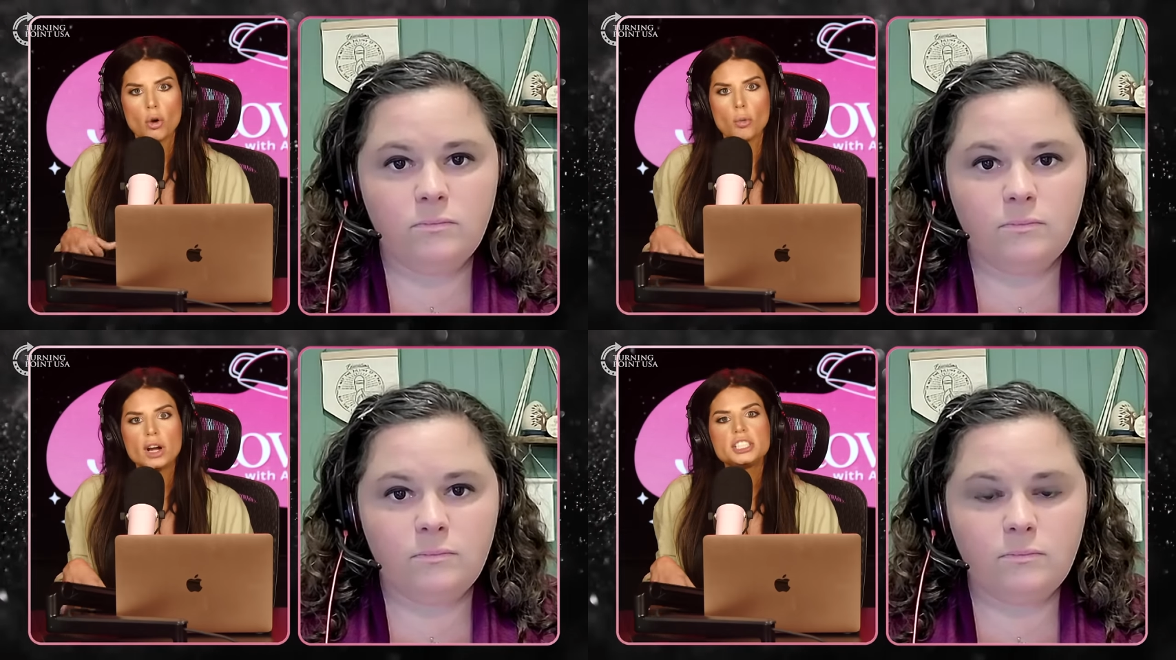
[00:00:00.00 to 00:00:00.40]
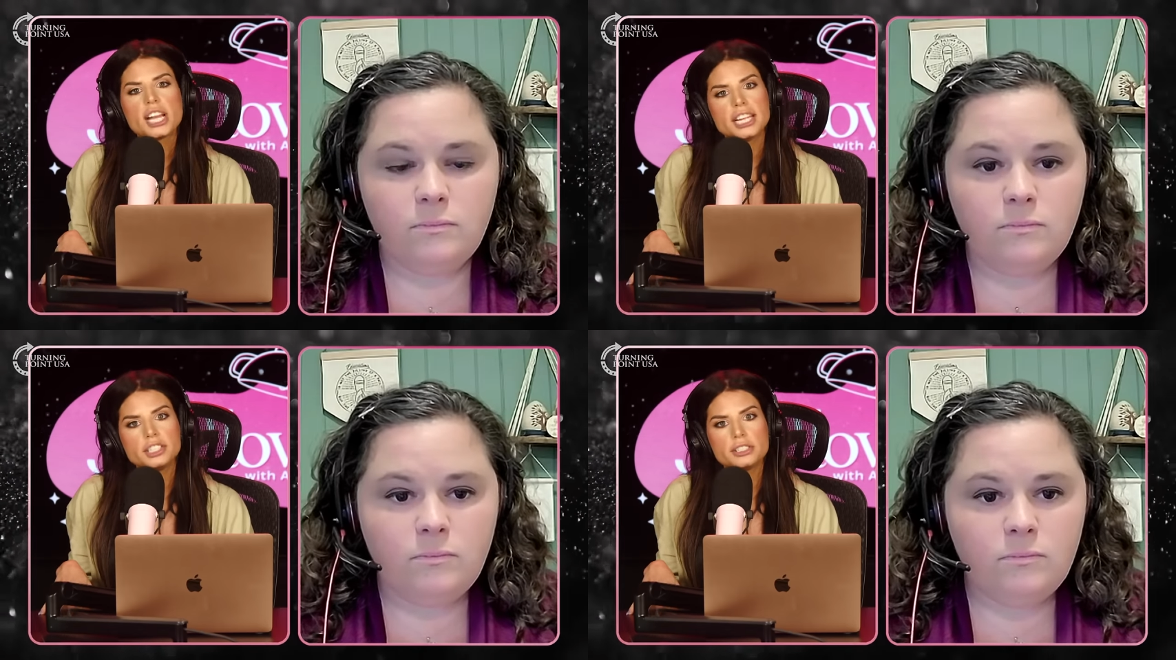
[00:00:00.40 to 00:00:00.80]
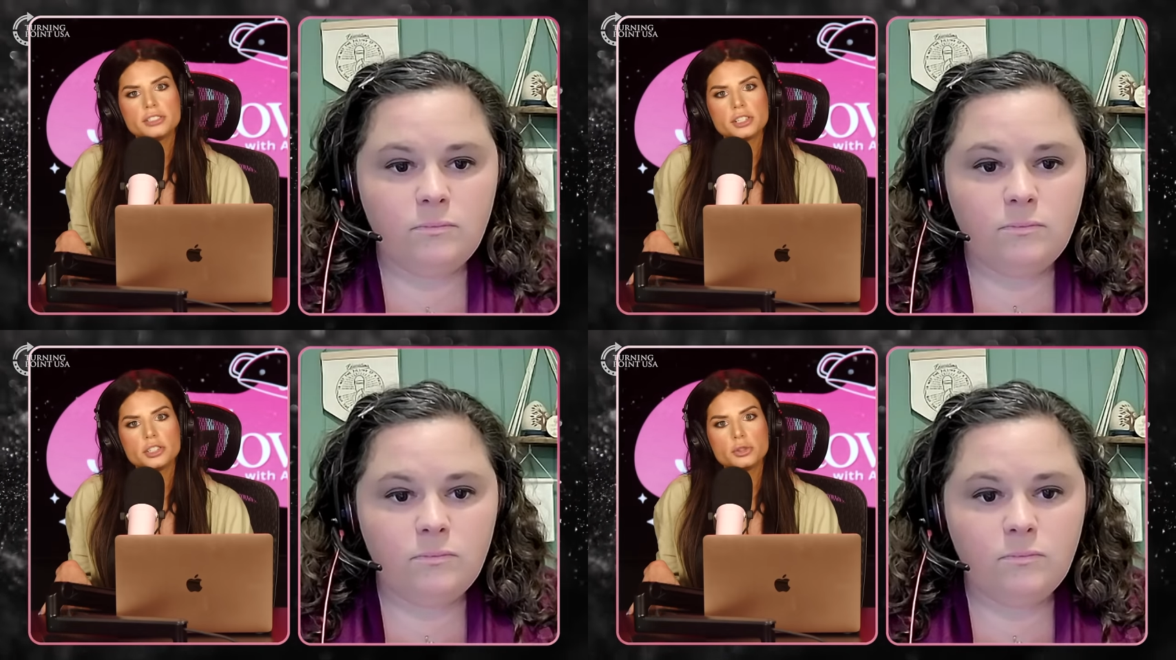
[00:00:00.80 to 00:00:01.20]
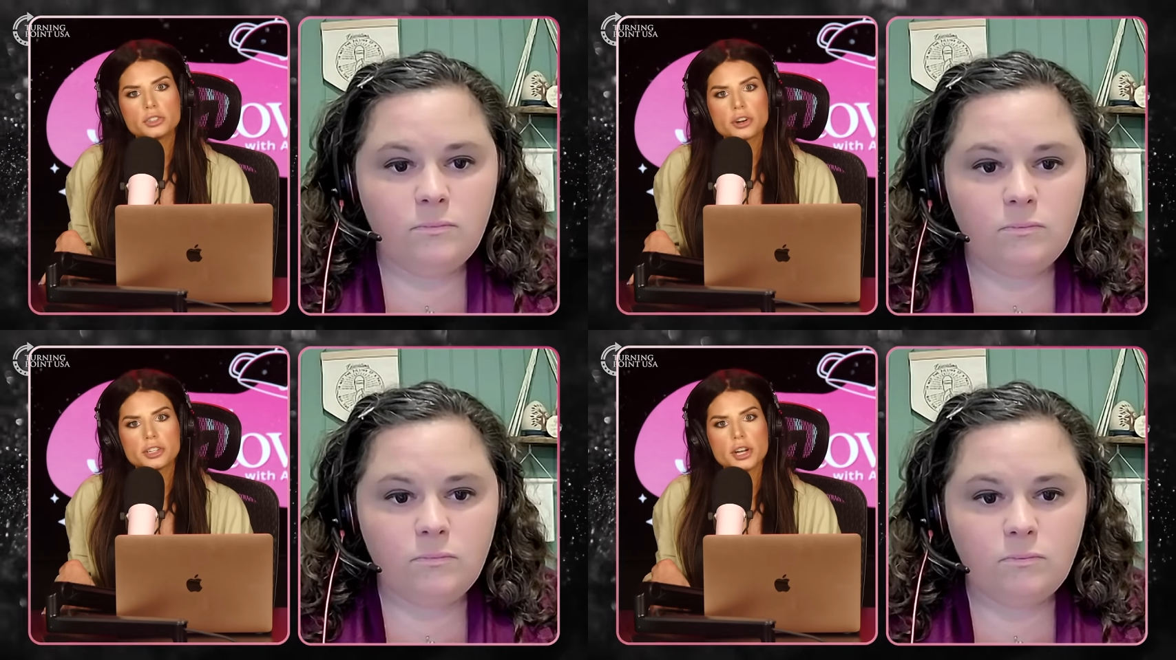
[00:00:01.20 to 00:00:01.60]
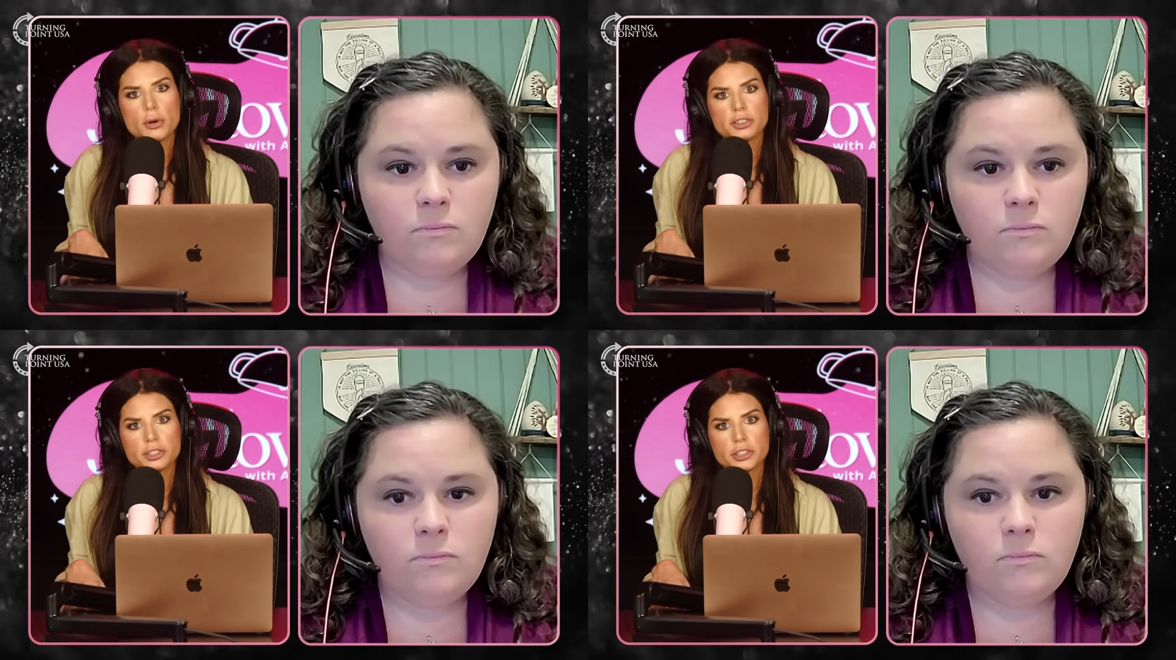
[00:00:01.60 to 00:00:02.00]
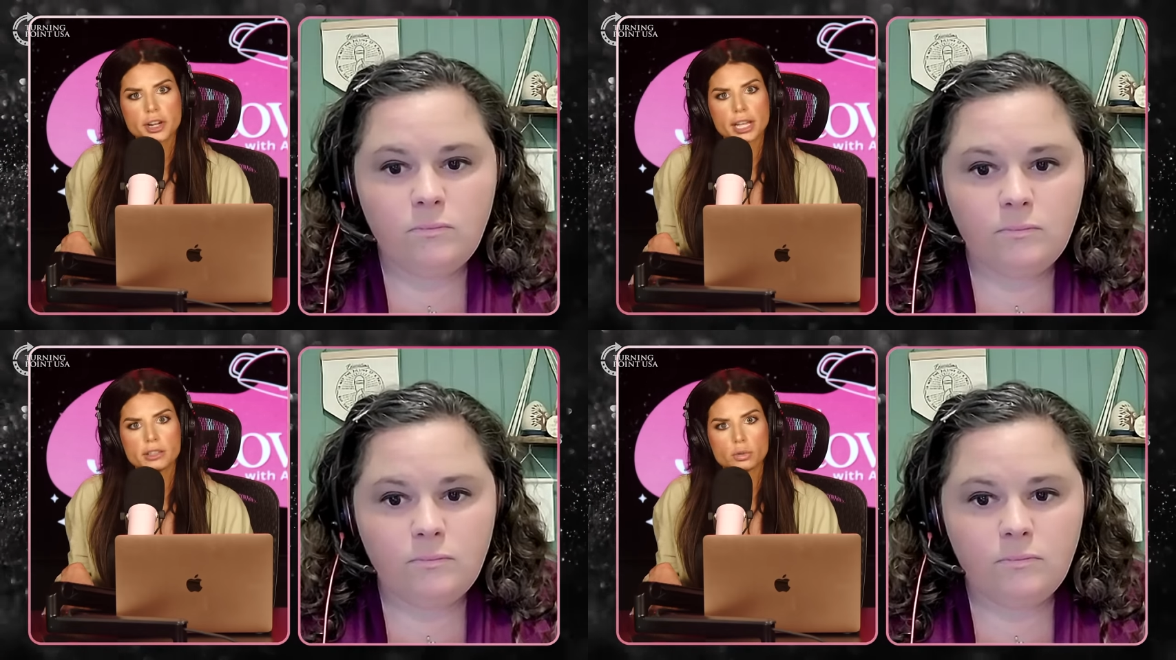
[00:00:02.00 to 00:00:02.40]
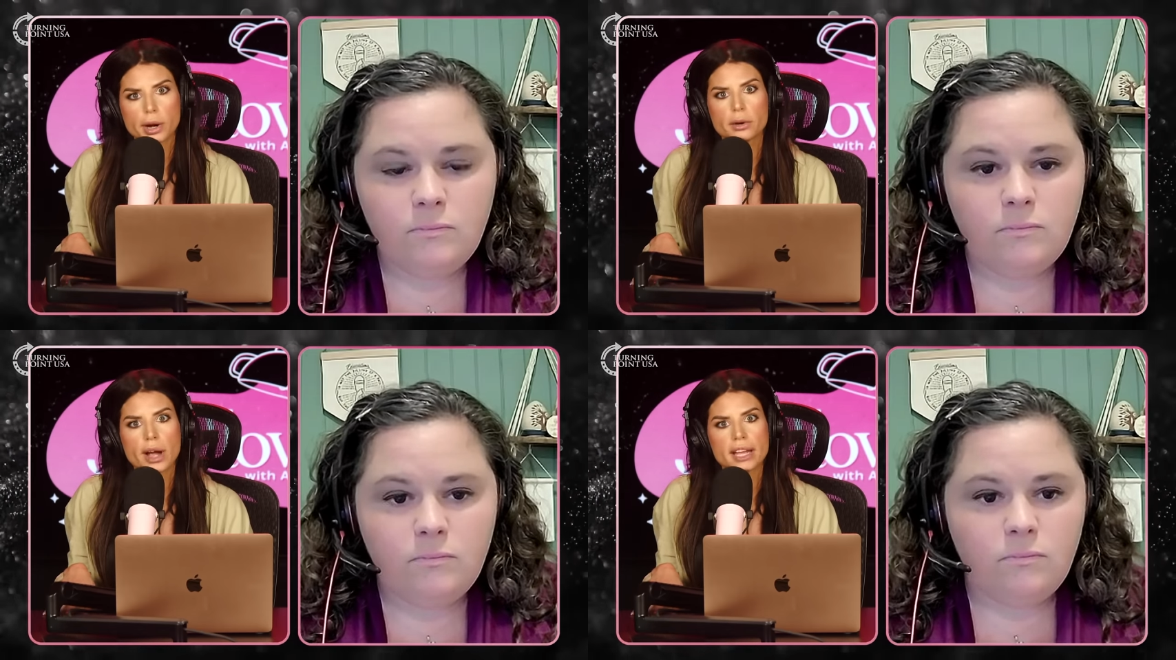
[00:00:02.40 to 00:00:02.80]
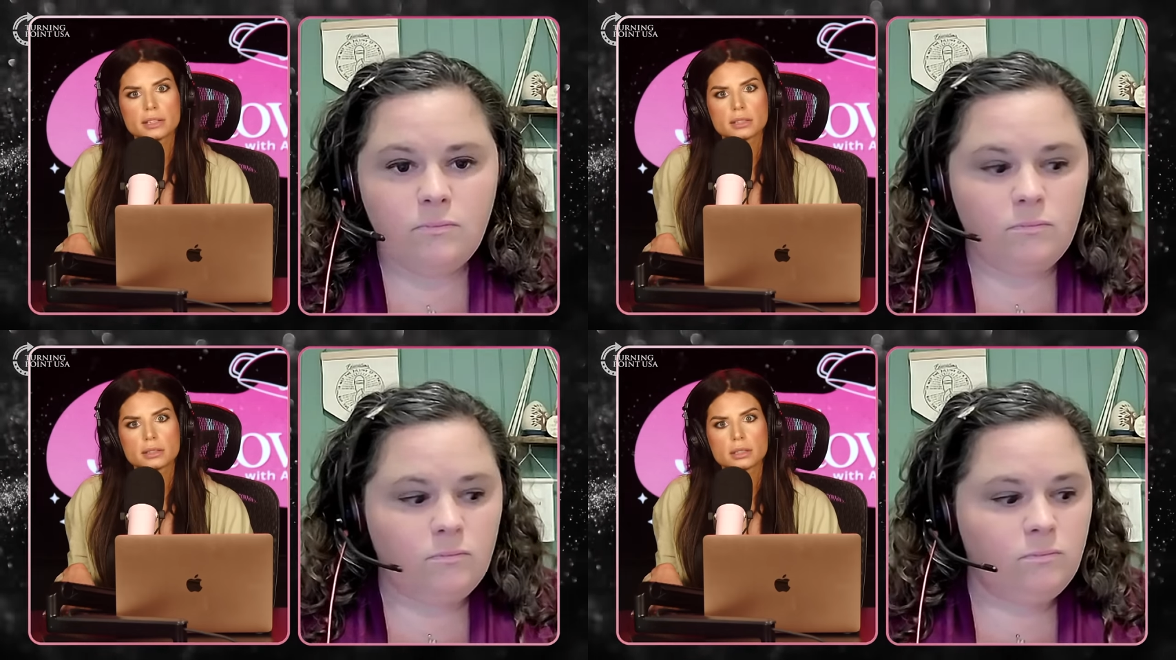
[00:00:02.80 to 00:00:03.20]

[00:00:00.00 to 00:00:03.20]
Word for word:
Speaker 1: what changes did you start to notice in your kids right away?